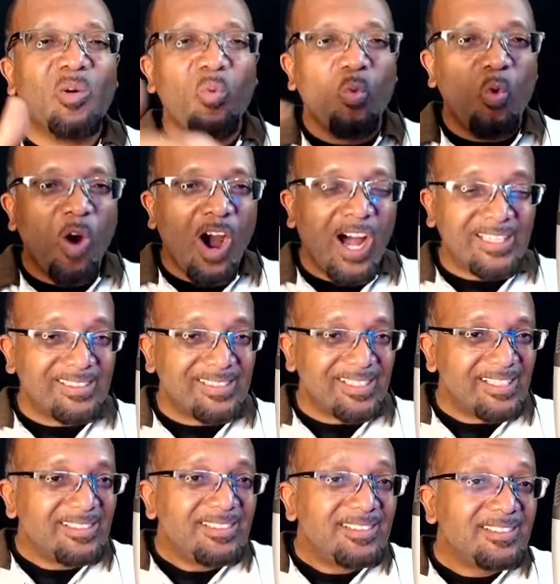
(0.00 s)
the
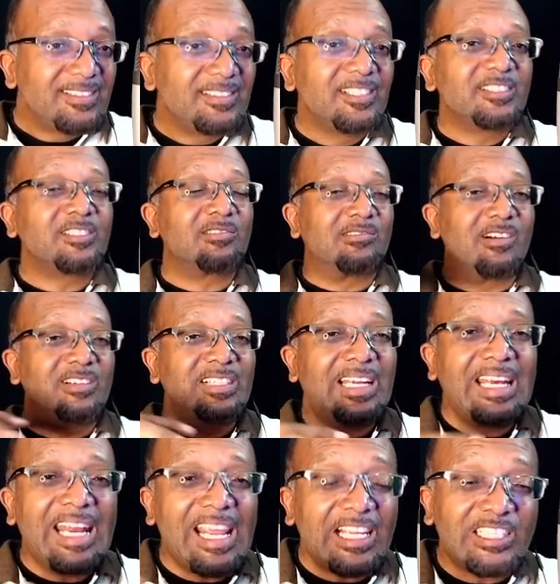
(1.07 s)
waters, the
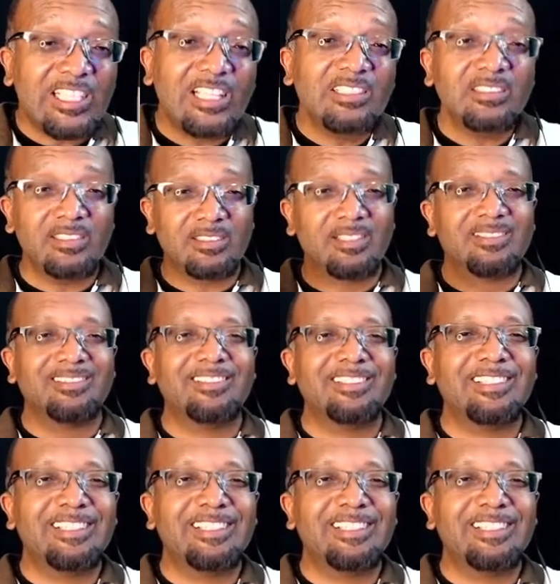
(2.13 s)
surrounding nations,